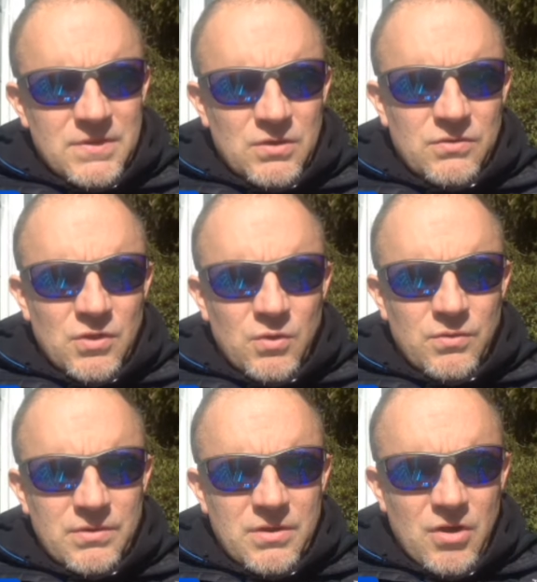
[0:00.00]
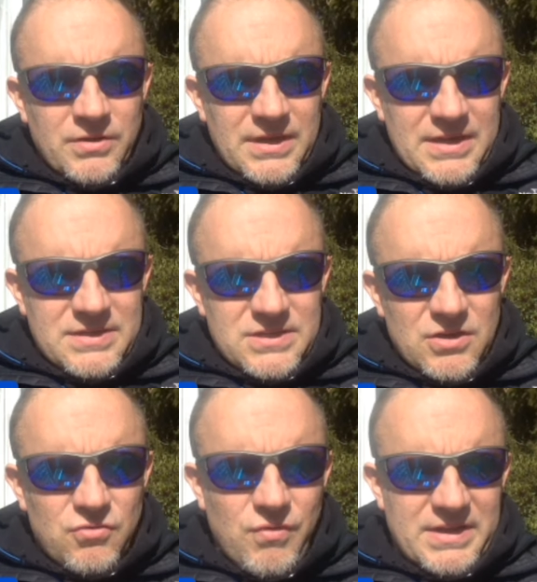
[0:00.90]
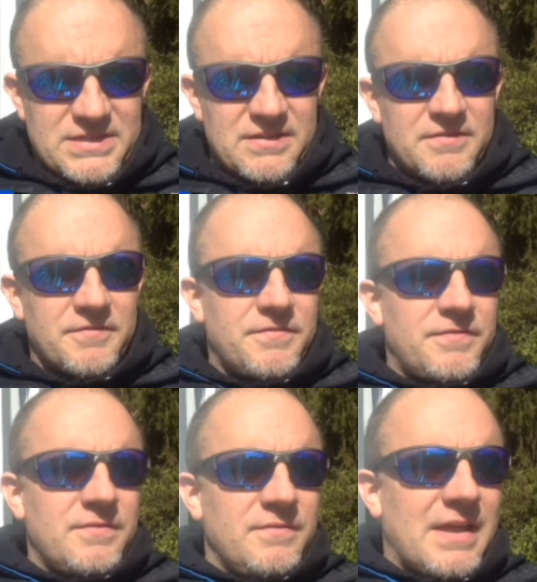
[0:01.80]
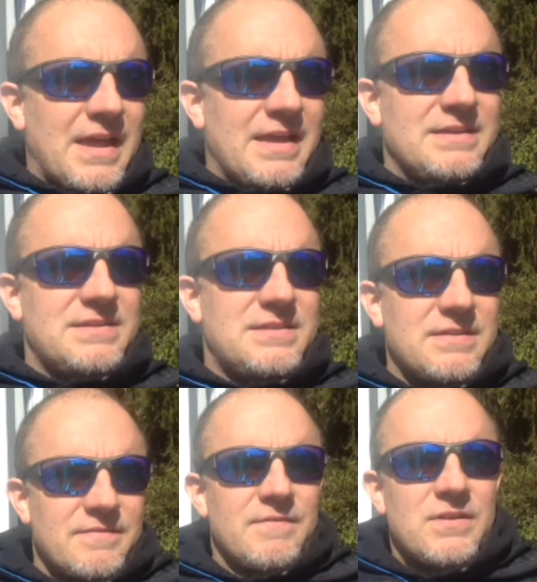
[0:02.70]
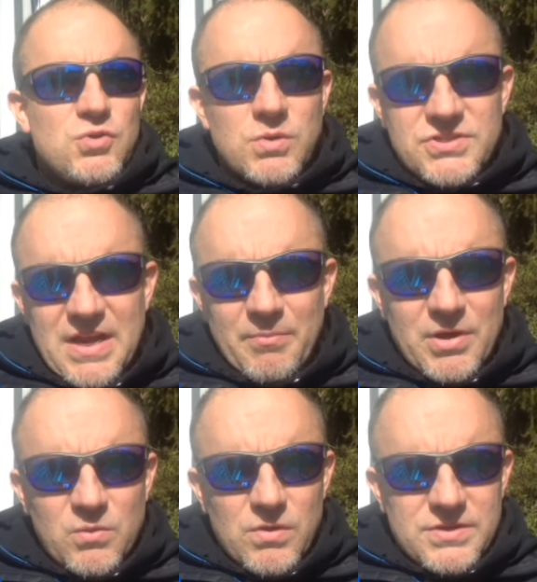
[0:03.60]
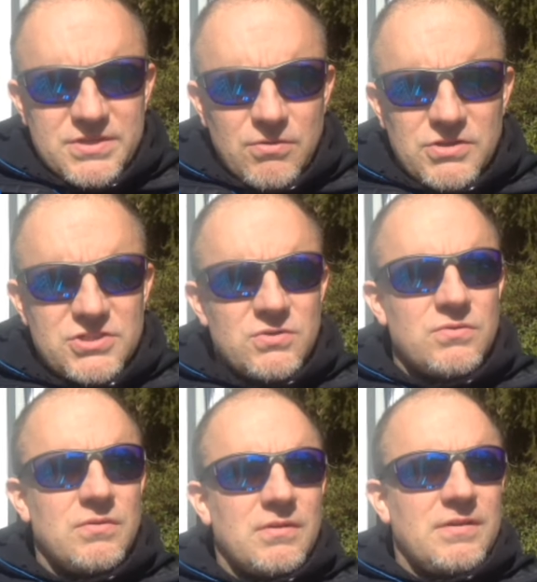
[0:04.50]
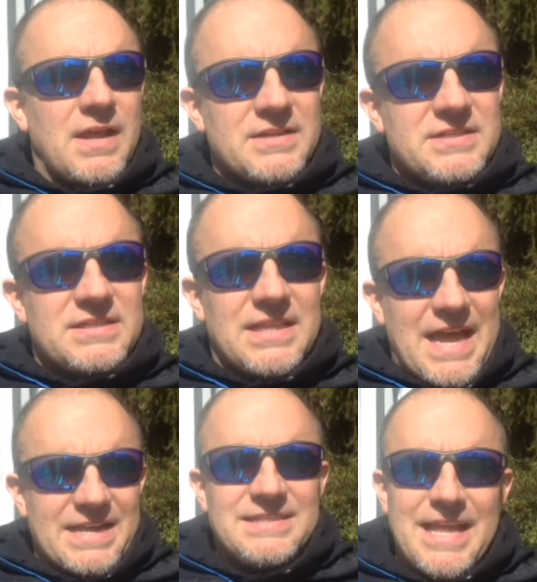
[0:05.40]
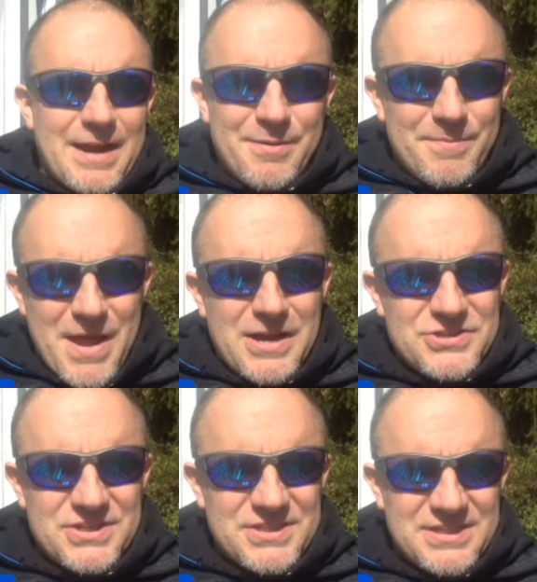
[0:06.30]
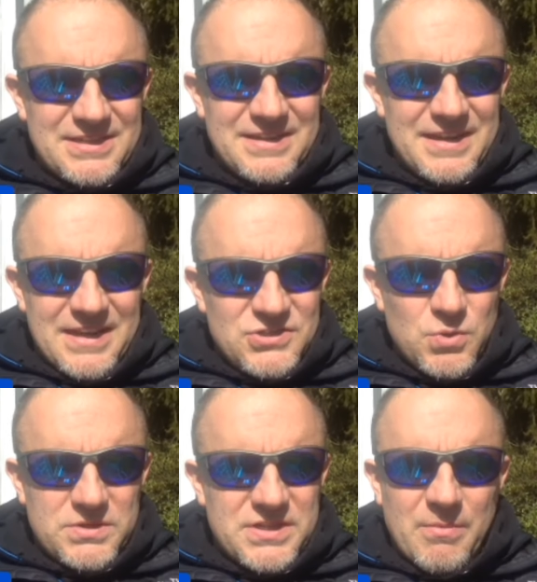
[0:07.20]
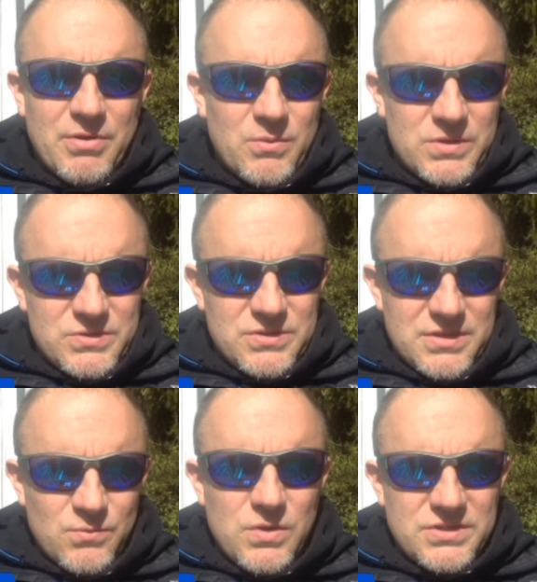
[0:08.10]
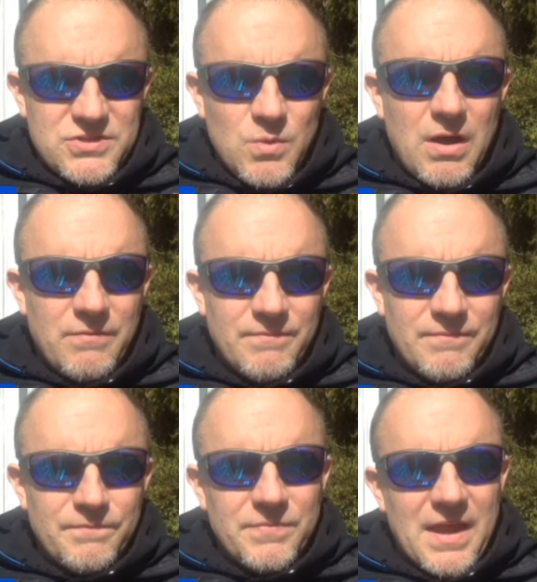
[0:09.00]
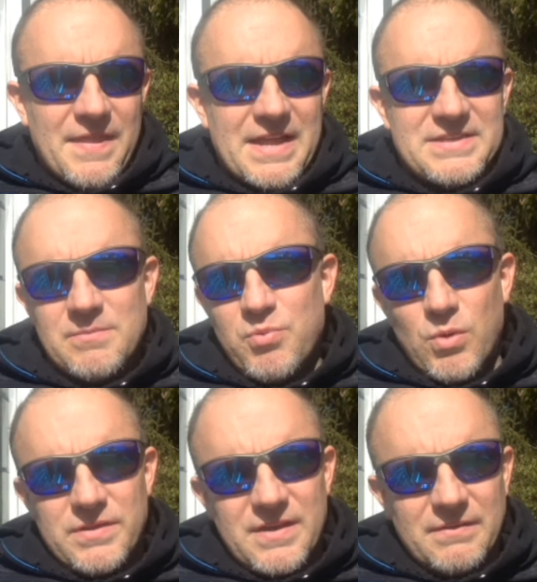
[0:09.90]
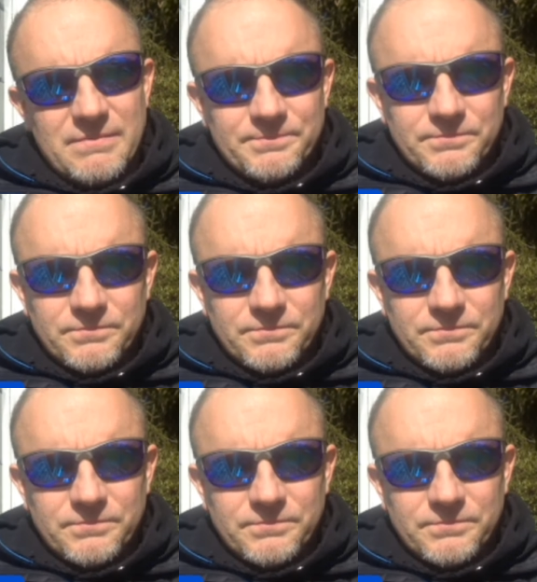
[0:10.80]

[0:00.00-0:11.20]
you know, aren't as aggressive as George Steinbrenner was, they're also not as loud and obnoxious as George Steinbrenner once was as well. And that's an important thing.